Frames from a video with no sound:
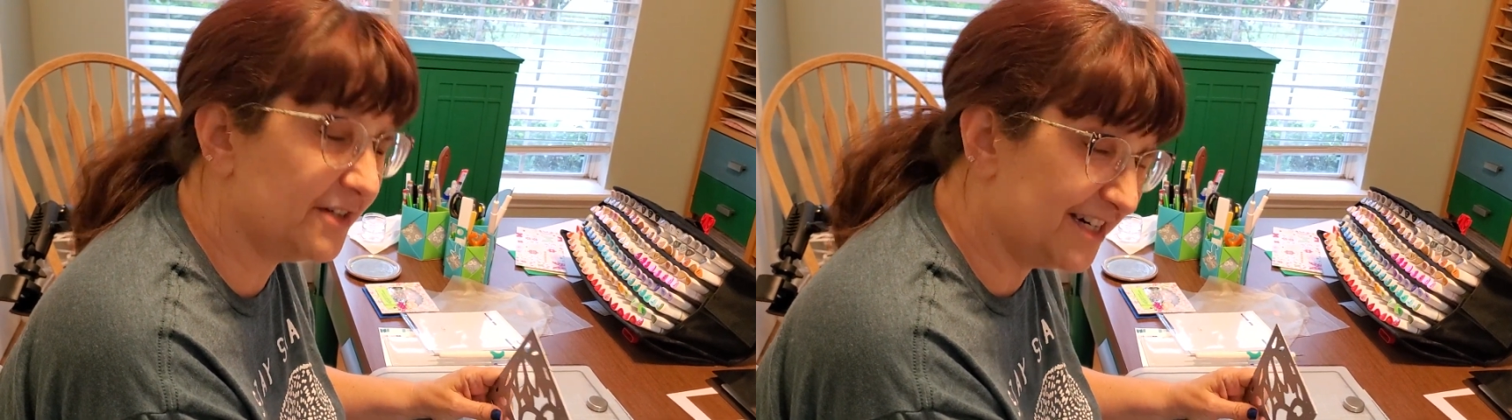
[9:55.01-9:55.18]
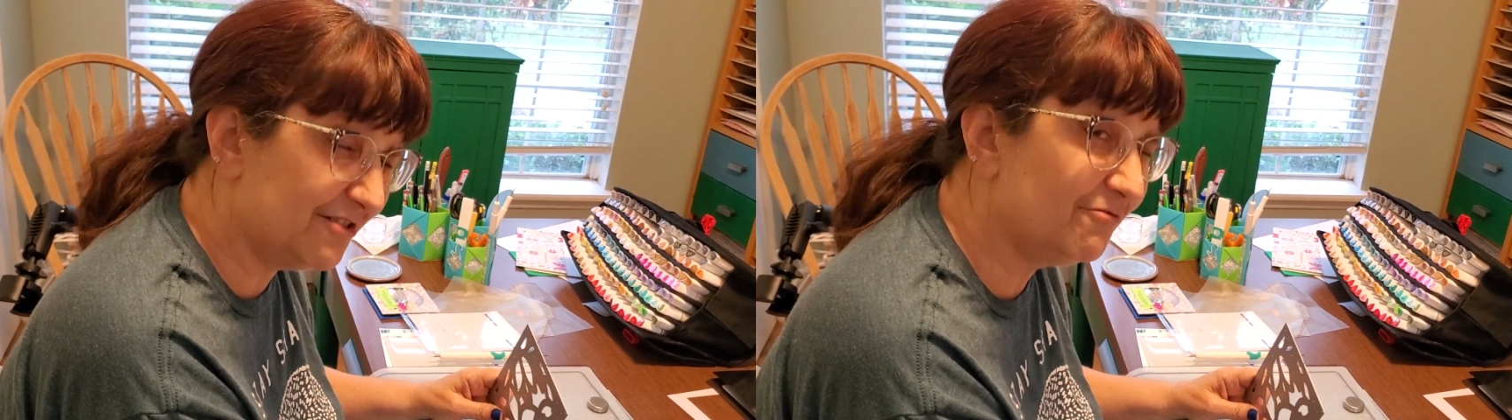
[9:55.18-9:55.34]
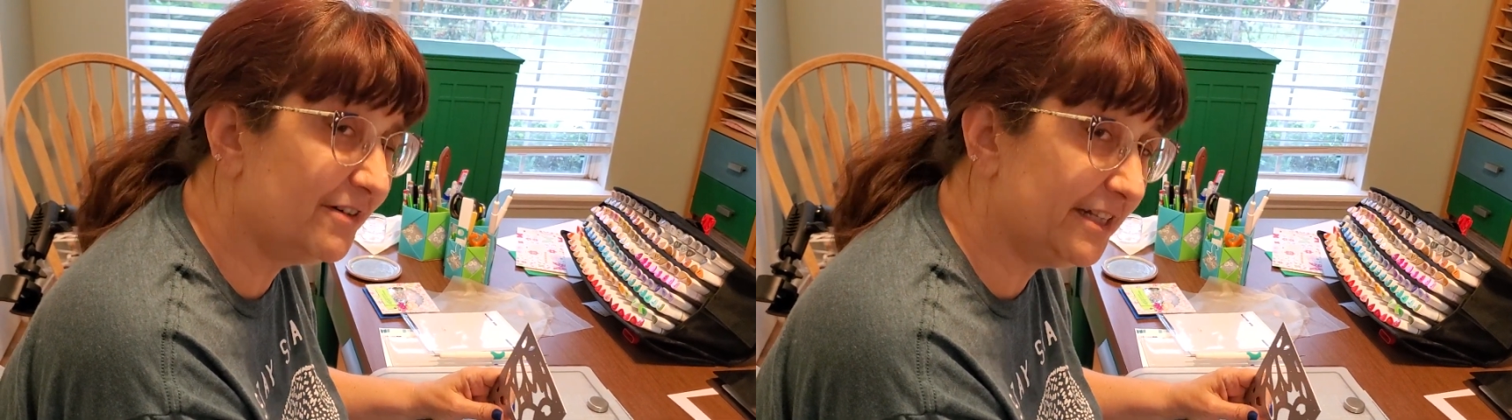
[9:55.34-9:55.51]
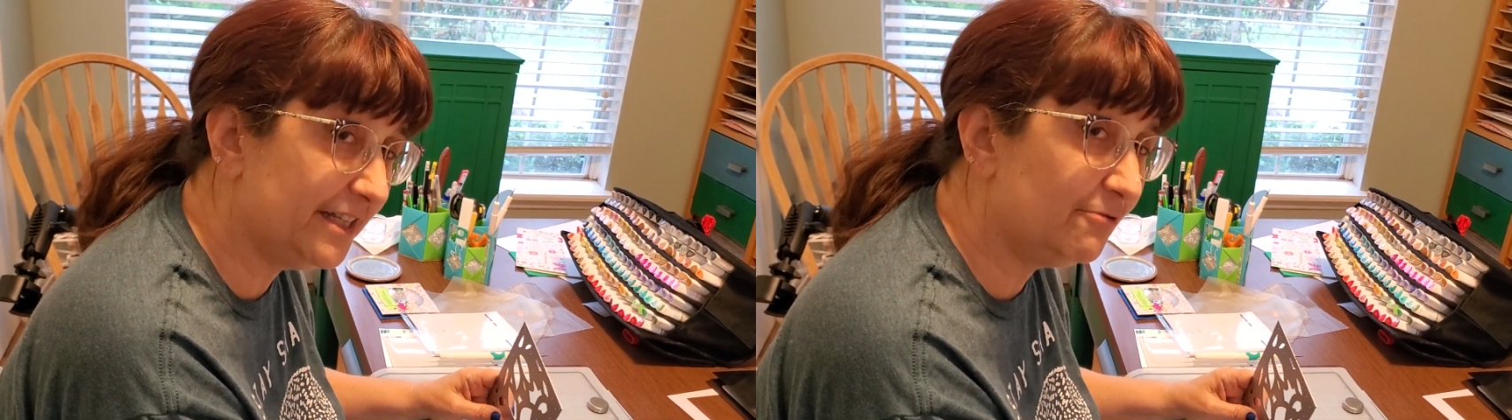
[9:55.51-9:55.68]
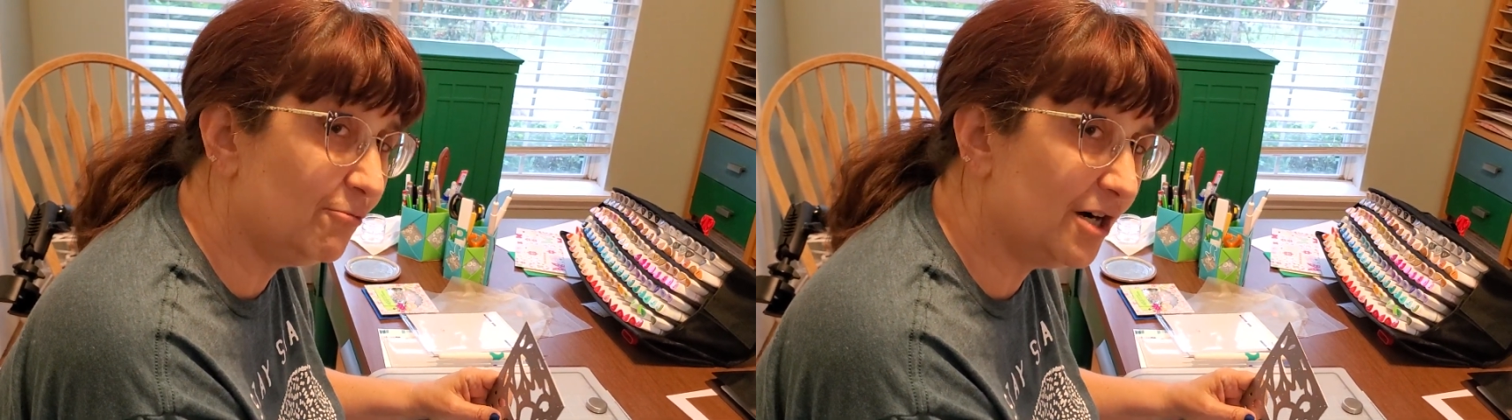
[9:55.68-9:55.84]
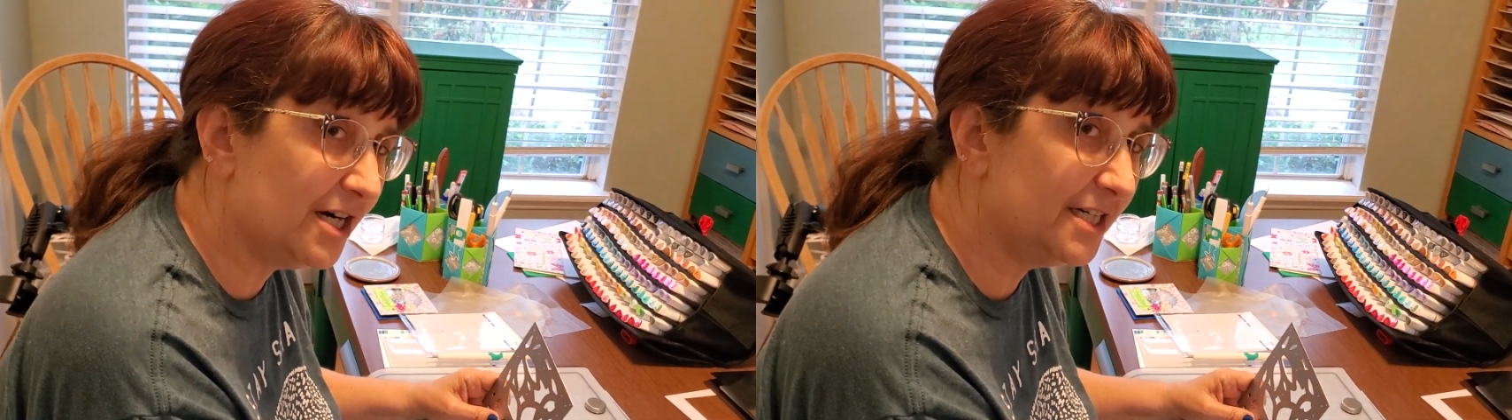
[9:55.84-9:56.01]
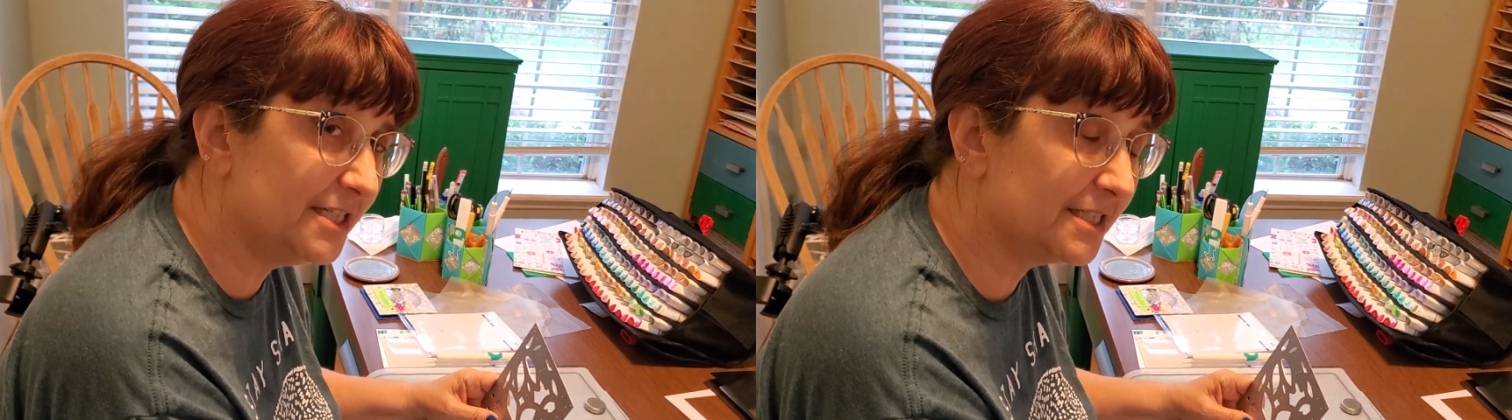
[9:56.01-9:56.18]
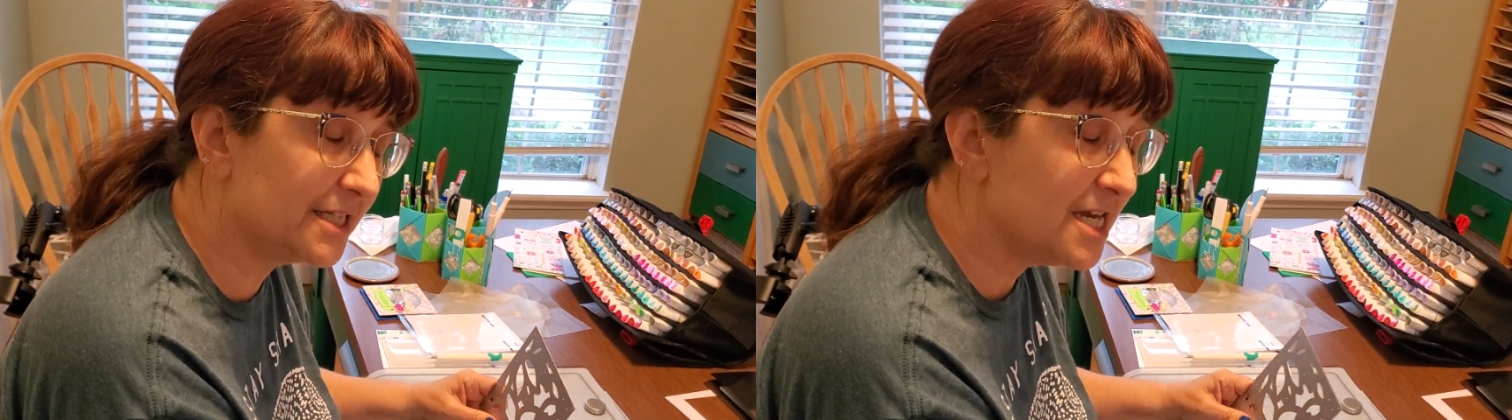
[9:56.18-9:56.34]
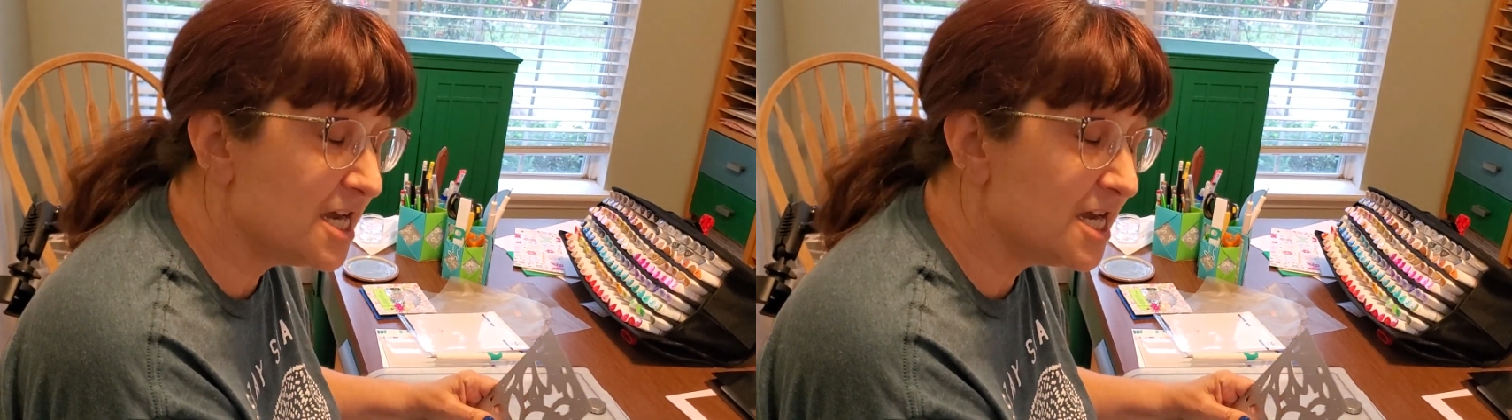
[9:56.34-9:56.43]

I really was.